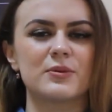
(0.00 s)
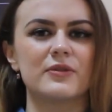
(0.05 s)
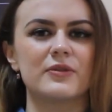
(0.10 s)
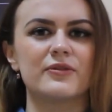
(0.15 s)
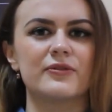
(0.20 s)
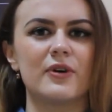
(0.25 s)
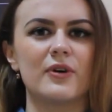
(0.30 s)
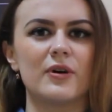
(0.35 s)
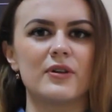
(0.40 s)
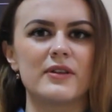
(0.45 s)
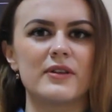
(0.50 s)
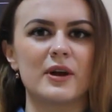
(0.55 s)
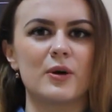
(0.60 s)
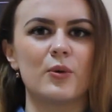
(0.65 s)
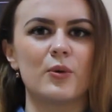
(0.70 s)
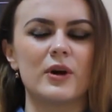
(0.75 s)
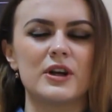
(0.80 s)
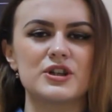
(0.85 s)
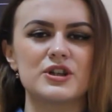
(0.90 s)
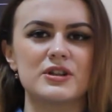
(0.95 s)
with all the
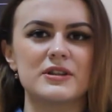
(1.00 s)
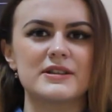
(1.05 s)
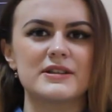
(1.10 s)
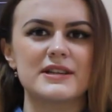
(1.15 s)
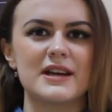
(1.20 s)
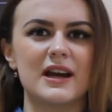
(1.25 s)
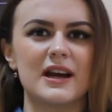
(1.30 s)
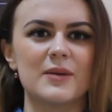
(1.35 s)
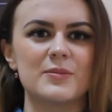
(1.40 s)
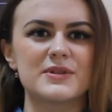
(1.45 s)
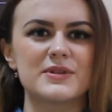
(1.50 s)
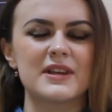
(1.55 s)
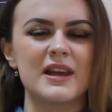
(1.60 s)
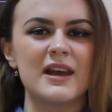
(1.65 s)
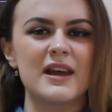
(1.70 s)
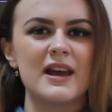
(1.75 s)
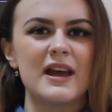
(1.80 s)
question types.